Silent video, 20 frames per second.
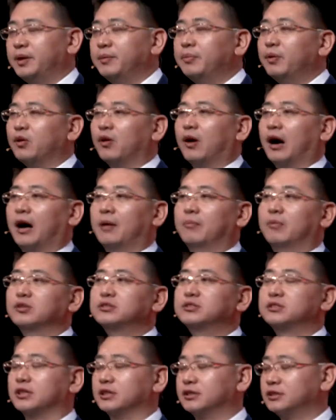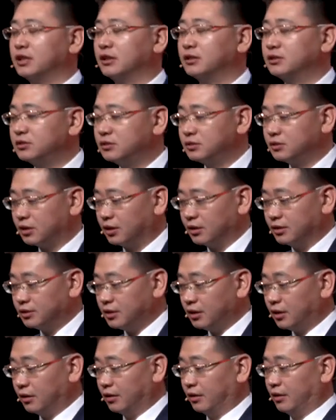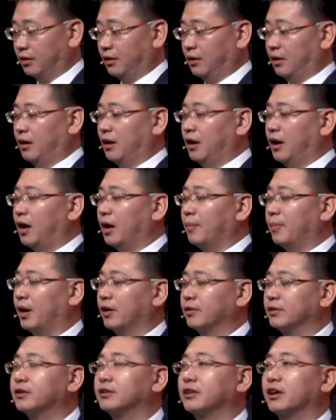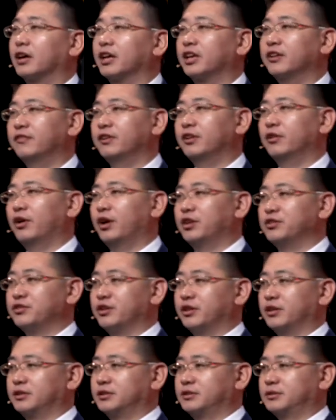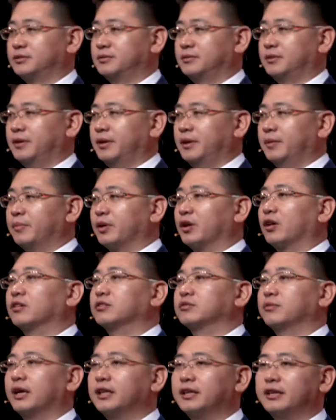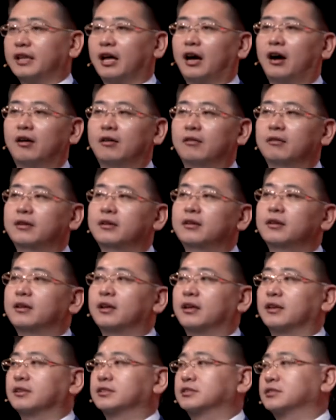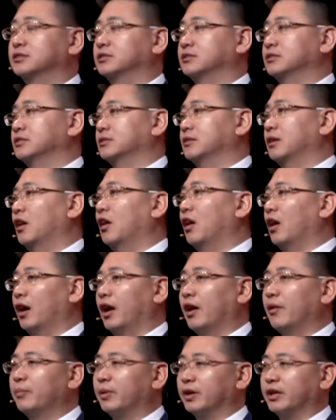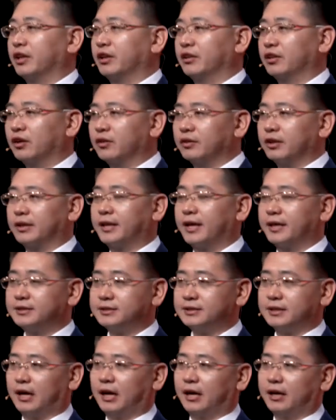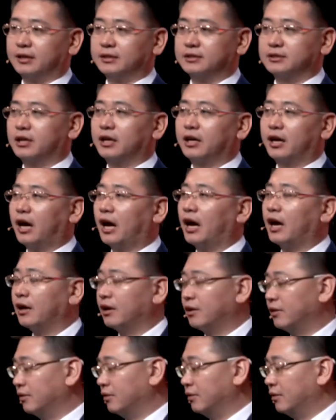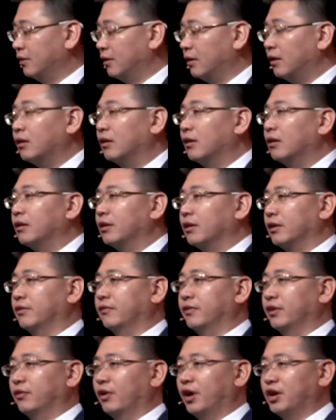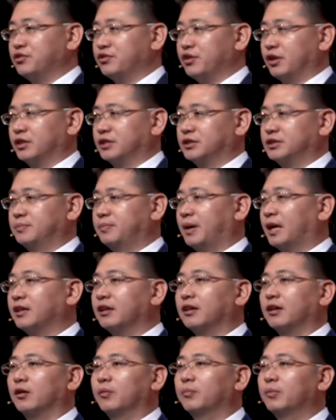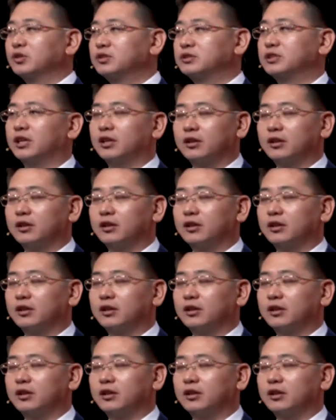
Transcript: people are most concerned about the EV ranges, because right now everybody knows the Tesla is a high EV ranges, but most